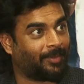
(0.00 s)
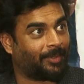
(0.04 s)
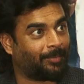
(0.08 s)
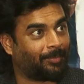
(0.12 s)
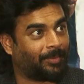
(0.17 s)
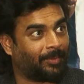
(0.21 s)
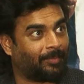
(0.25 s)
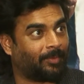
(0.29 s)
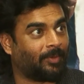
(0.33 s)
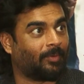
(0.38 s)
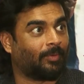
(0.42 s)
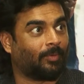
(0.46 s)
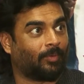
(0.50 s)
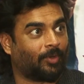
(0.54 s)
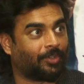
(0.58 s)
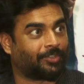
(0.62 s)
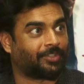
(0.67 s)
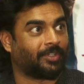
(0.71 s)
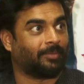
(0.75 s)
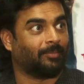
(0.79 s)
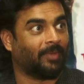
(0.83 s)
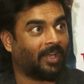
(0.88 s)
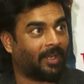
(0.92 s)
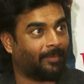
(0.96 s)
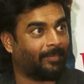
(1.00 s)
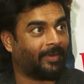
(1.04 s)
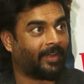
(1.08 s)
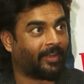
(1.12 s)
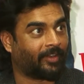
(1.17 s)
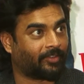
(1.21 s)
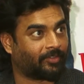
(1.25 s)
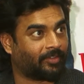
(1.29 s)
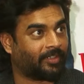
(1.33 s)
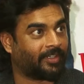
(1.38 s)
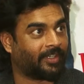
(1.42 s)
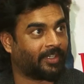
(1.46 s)
and people were watching
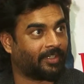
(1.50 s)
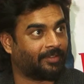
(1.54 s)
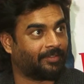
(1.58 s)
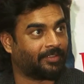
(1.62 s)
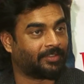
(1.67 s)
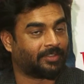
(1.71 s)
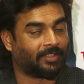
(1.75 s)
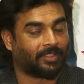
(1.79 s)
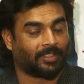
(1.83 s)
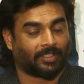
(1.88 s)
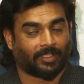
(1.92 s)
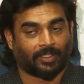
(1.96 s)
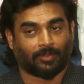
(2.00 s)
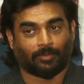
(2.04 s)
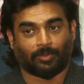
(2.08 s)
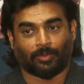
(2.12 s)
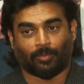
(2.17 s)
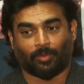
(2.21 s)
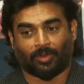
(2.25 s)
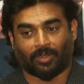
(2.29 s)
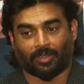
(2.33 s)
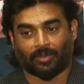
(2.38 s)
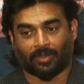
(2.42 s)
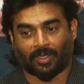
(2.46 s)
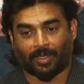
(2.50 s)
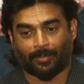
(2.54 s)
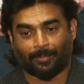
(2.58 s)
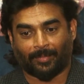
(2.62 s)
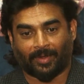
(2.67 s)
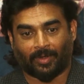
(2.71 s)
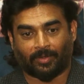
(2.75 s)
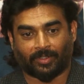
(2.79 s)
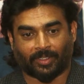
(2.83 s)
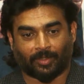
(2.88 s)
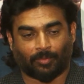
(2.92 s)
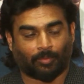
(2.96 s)
Mahabharata on television, and they would want to come
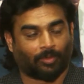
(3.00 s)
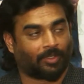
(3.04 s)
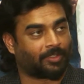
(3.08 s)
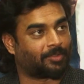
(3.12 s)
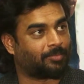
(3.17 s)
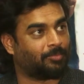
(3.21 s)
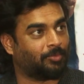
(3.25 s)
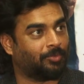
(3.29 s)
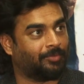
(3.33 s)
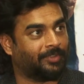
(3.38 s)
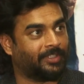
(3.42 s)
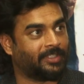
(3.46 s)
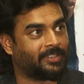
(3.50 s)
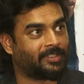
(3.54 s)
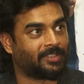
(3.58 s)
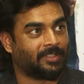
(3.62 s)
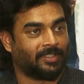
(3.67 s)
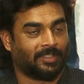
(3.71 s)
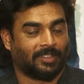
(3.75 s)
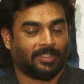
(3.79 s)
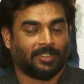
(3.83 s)
out and watch movies.